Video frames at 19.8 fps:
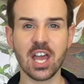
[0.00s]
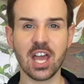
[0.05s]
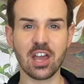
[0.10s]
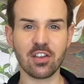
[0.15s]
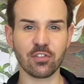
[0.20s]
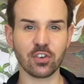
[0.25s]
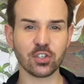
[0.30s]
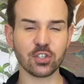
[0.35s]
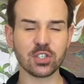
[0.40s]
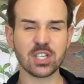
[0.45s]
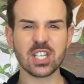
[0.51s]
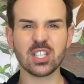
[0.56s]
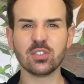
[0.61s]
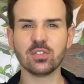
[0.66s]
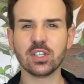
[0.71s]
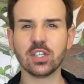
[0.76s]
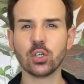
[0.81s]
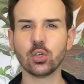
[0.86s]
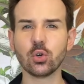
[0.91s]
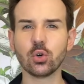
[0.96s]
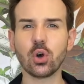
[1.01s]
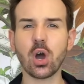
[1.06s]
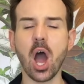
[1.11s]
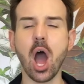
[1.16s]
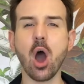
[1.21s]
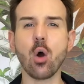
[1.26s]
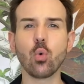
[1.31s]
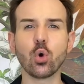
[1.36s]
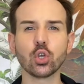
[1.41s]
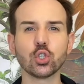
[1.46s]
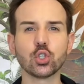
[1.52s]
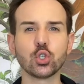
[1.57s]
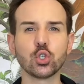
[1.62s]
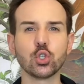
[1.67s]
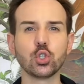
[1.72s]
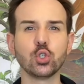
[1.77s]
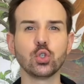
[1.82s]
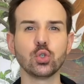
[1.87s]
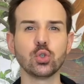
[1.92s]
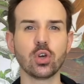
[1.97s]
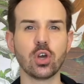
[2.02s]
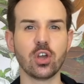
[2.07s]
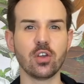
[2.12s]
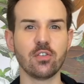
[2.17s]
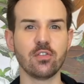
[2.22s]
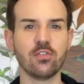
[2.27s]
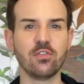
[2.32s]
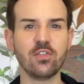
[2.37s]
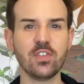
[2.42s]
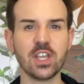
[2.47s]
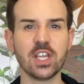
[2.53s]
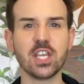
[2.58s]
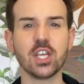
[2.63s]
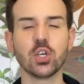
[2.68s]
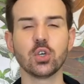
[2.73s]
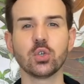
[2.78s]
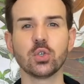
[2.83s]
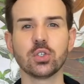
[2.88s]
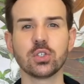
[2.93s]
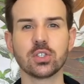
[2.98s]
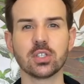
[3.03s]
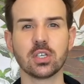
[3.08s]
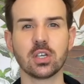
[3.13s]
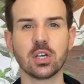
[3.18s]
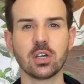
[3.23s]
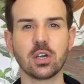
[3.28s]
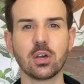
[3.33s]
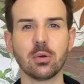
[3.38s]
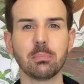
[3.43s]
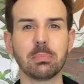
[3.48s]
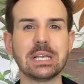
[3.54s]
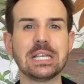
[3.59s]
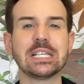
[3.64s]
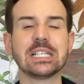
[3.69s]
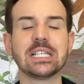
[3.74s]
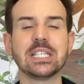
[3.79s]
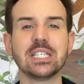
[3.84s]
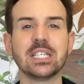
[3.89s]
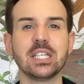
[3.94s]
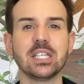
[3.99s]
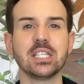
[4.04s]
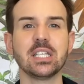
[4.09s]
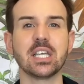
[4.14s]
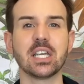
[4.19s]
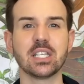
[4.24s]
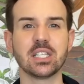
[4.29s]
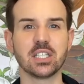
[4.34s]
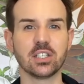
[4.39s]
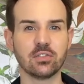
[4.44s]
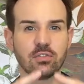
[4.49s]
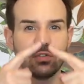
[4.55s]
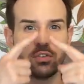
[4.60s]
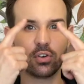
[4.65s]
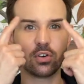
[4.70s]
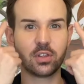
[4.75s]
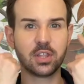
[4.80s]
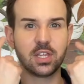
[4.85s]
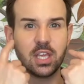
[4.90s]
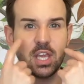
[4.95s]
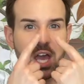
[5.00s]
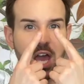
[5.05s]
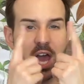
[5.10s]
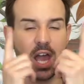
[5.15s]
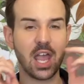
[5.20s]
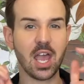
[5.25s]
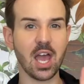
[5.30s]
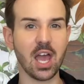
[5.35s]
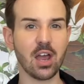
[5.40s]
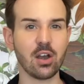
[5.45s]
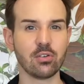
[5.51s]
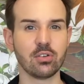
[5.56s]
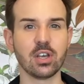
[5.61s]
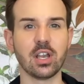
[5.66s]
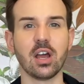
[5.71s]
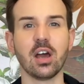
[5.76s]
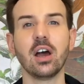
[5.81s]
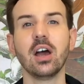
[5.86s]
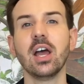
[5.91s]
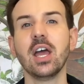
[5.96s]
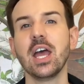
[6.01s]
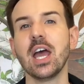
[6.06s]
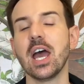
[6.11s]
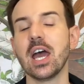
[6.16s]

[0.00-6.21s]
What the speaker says: And for today's video, I want to do a video completely dedicated for the eye area,